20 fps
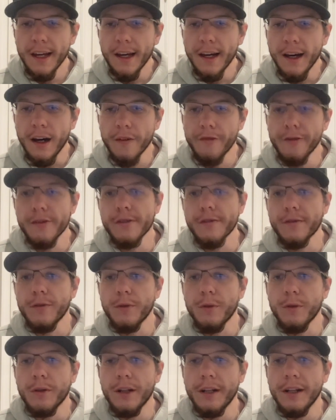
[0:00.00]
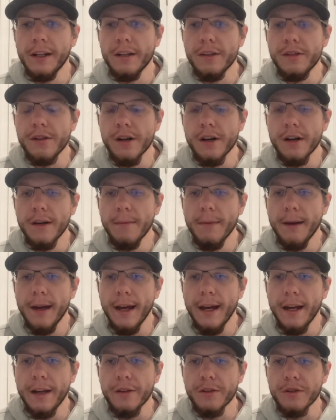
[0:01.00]
offensive coordinating job
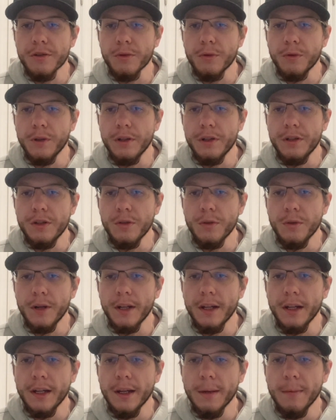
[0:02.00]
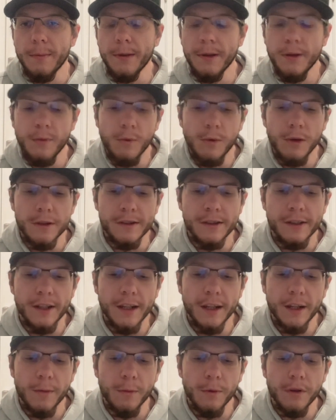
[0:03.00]
at Troy, joining up once
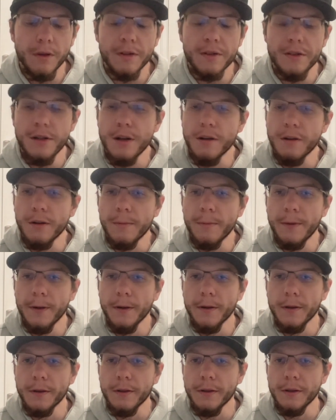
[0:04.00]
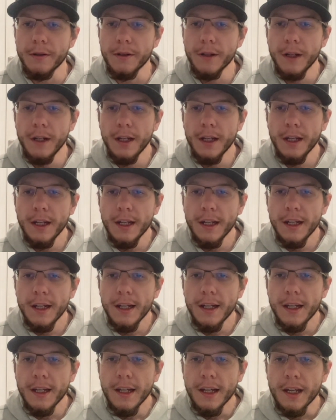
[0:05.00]
again with Gerad Parker.
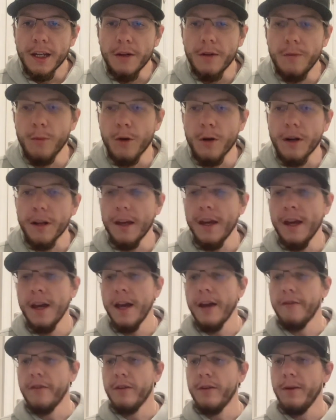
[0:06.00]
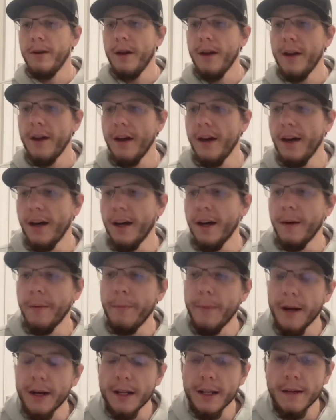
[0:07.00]
Good morning,
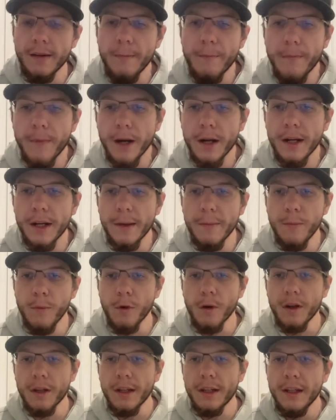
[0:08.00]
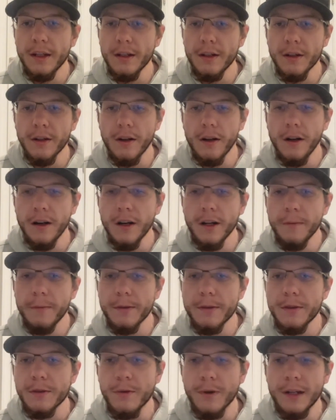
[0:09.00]
everybody. Monday morning here on
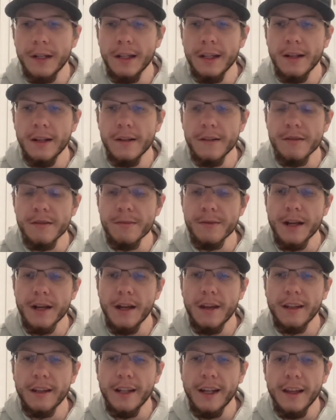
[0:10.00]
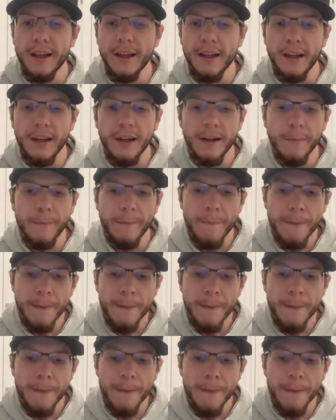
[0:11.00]
Between the Eers. I'm Skylar Callahan,